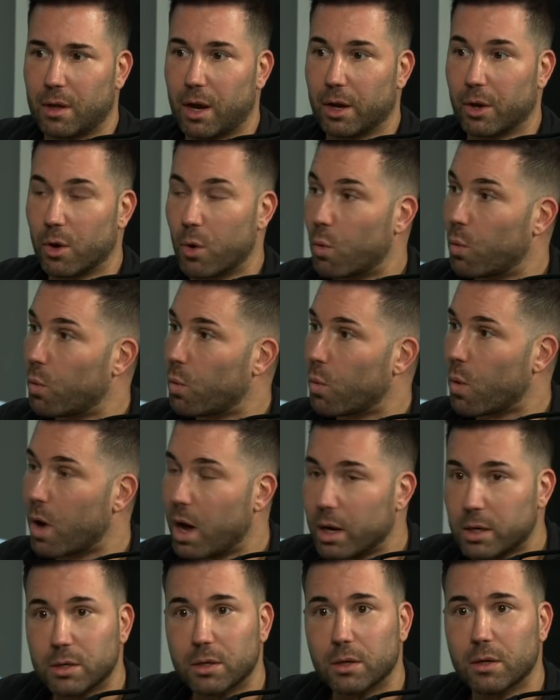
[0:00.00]
I go,
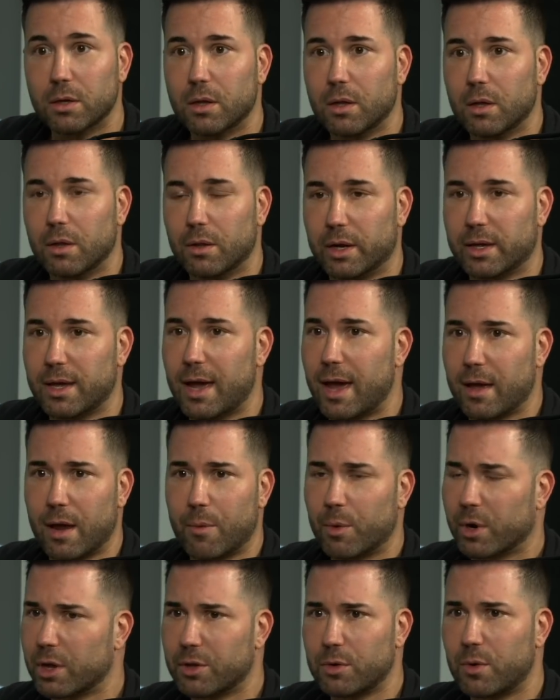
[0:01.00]
what? Like, yeah,
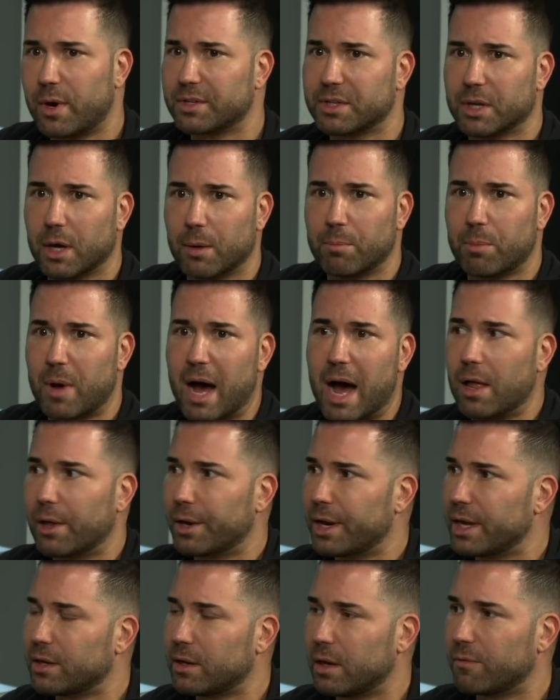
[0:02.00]
we're going to do it as like a
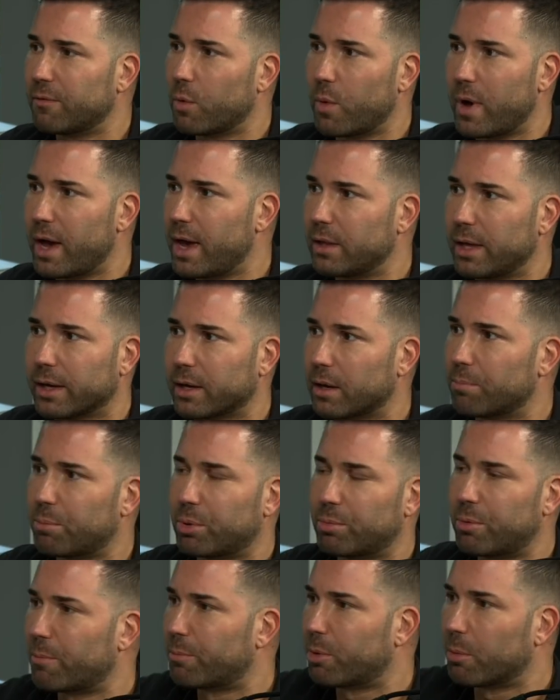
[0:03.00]
holiday giveaway, like a
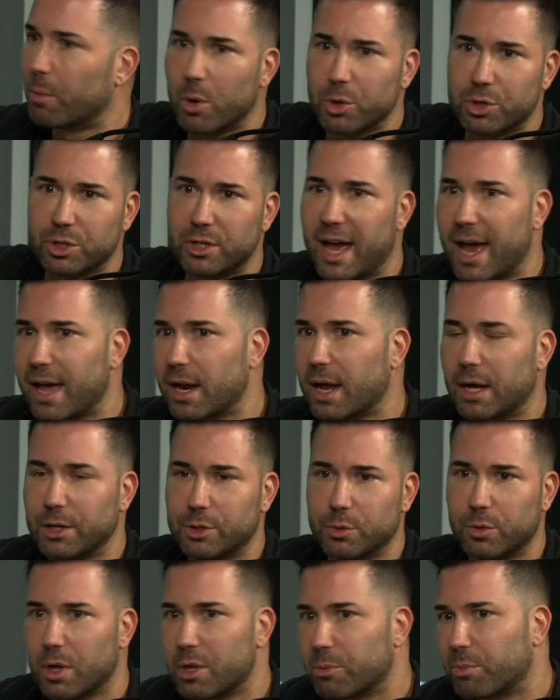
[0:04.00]
promotion
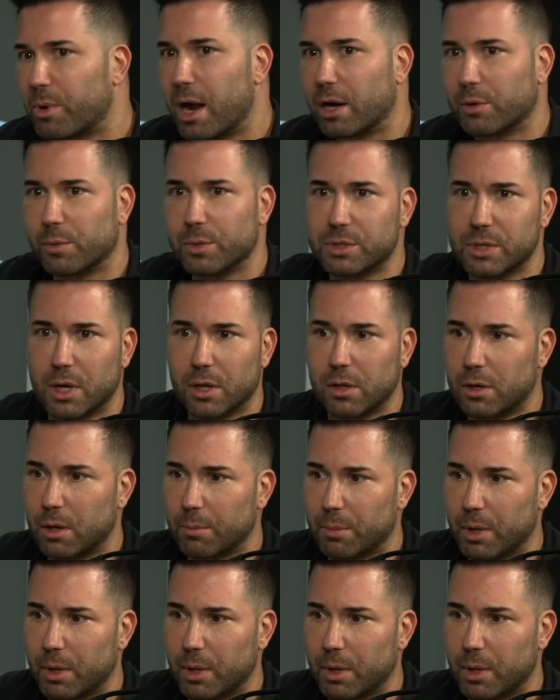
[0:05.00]
add-on to another product we're selling.